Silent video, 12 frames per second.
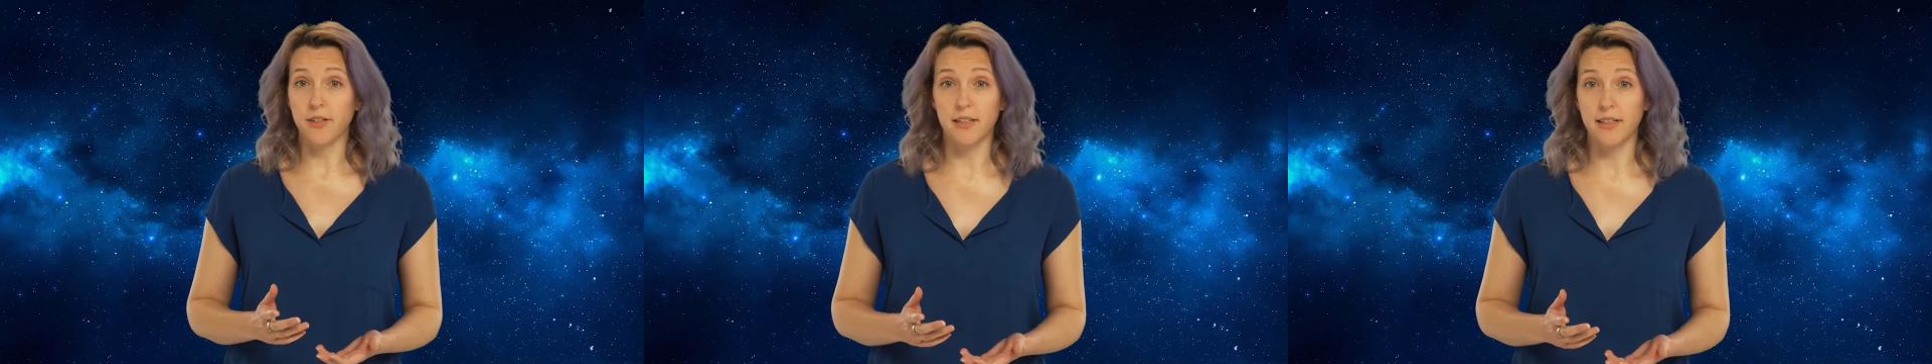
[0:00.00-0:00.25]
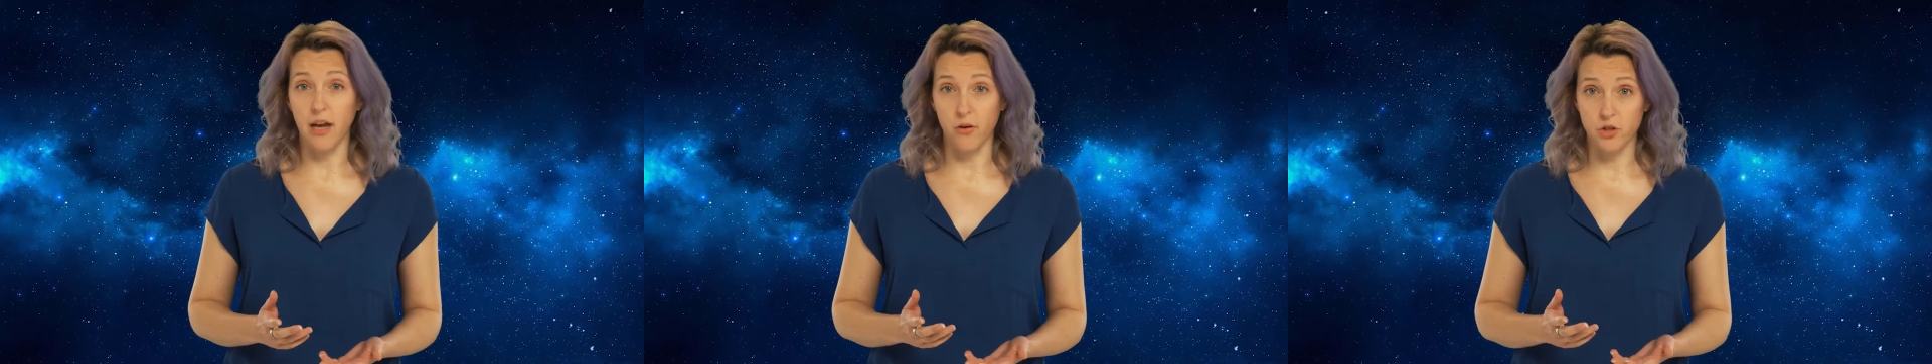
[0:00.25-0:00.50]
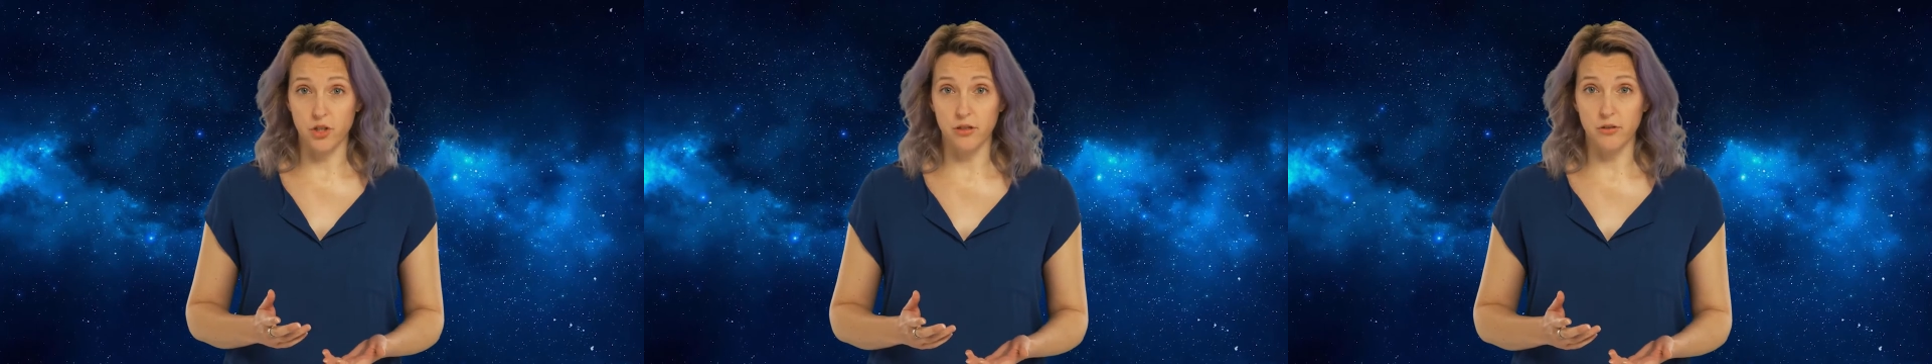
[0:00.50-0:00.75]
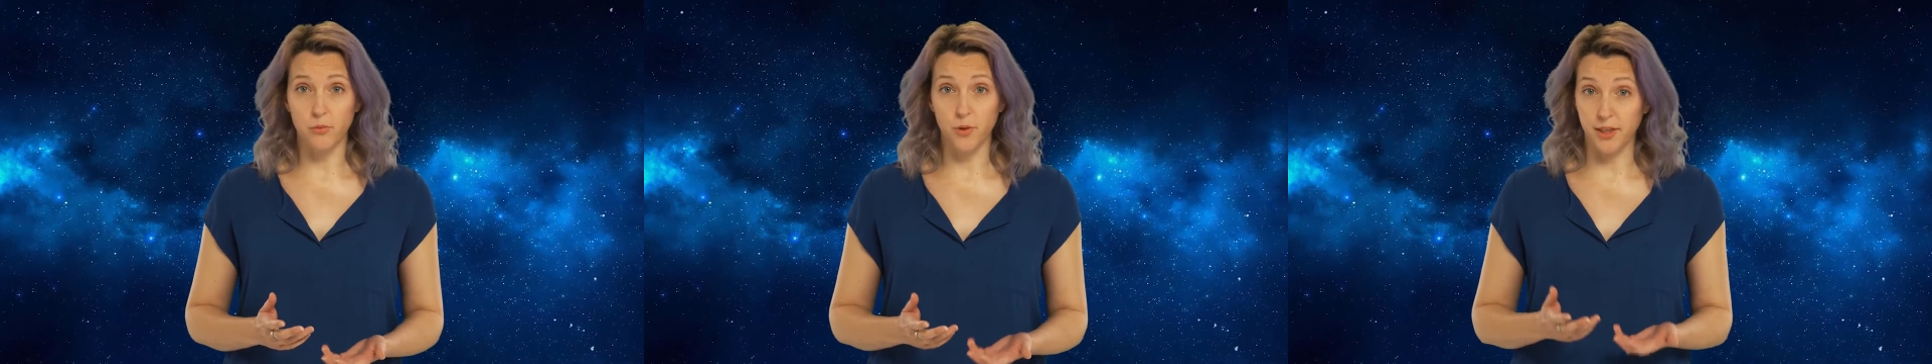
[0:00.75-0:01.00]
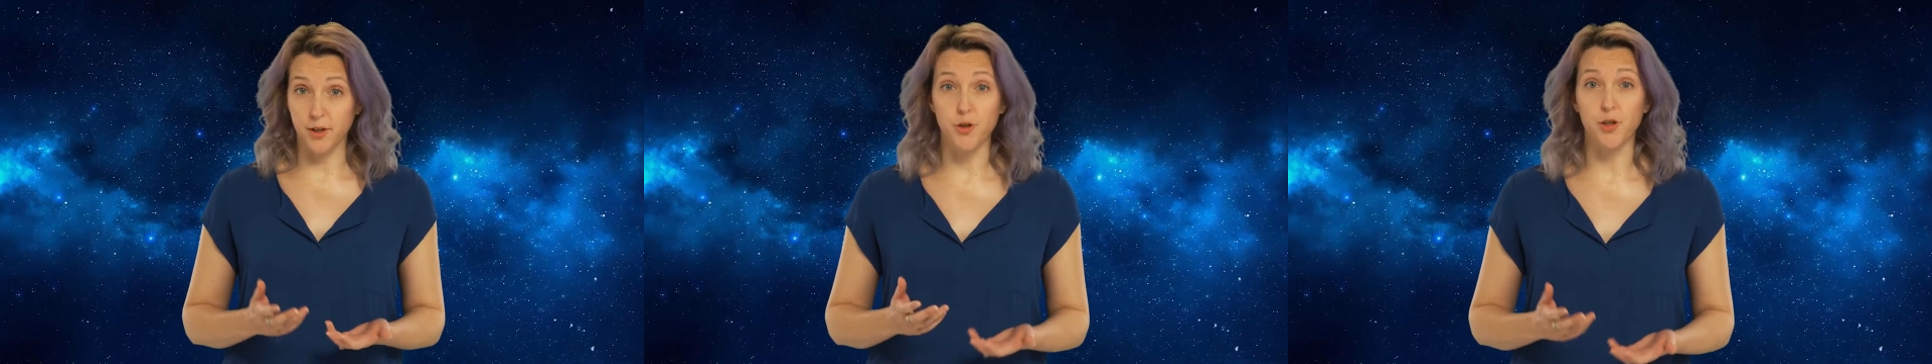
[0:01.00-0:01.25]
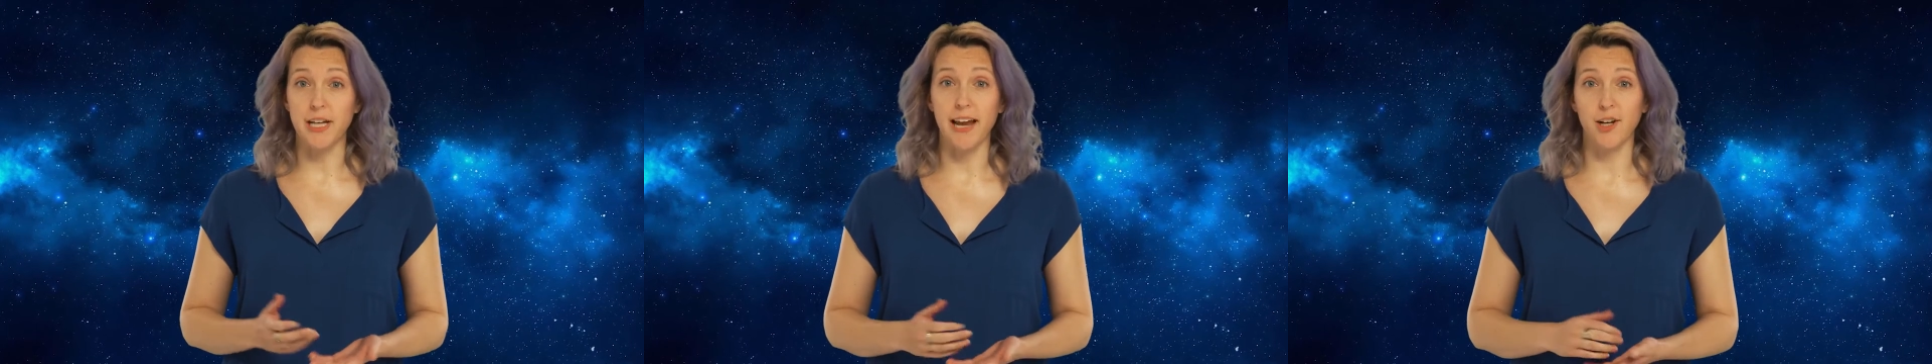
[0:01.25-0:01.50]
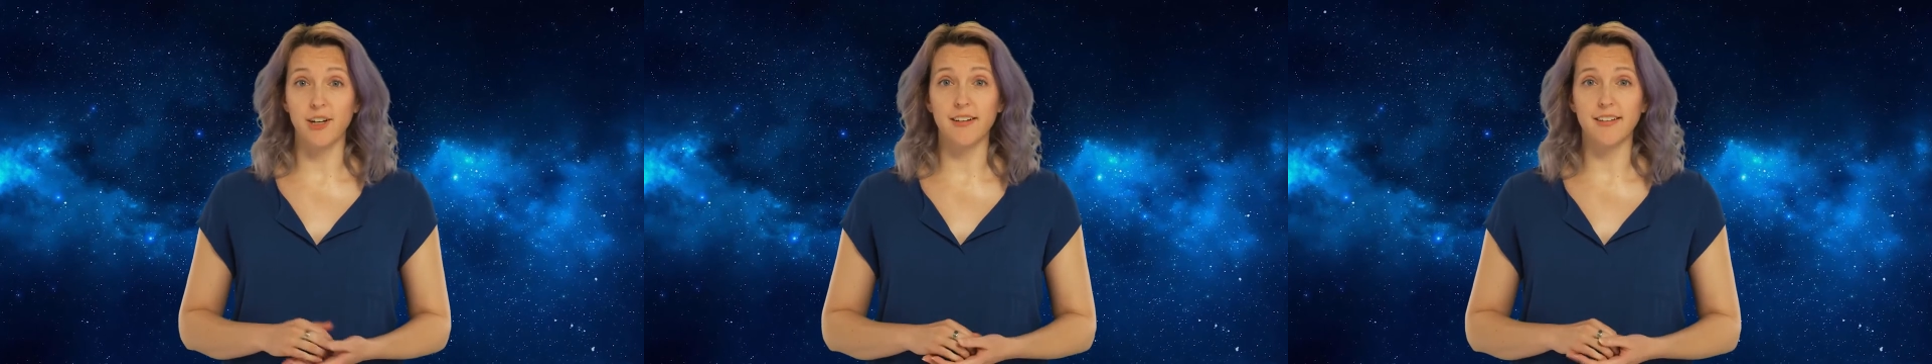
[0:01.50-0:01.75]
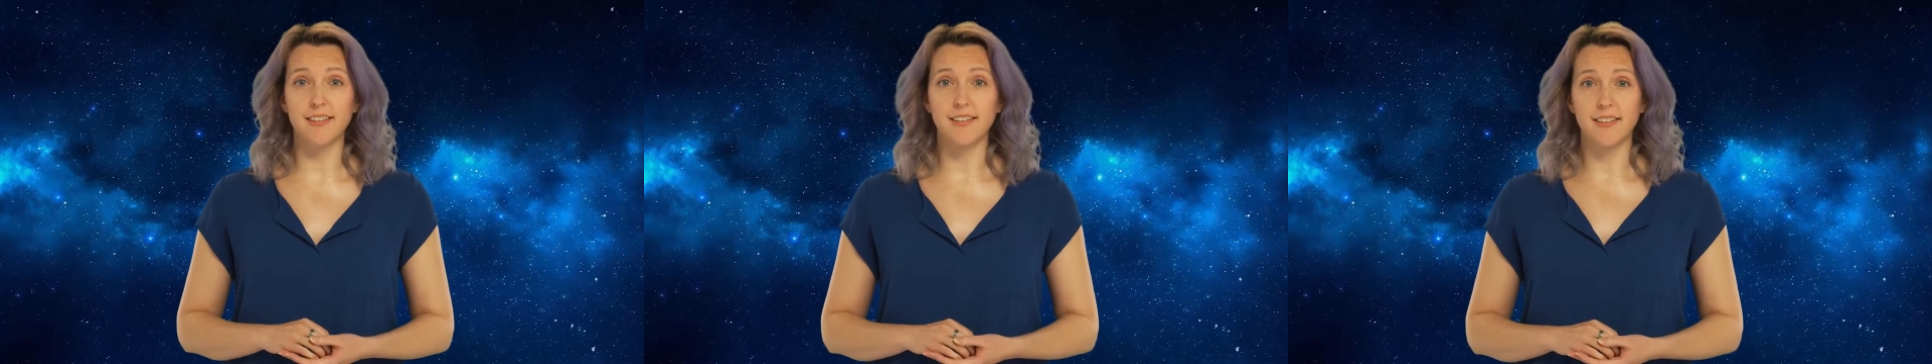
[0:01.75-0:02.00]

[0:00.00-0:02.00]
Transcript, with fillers: an encounter with a creator?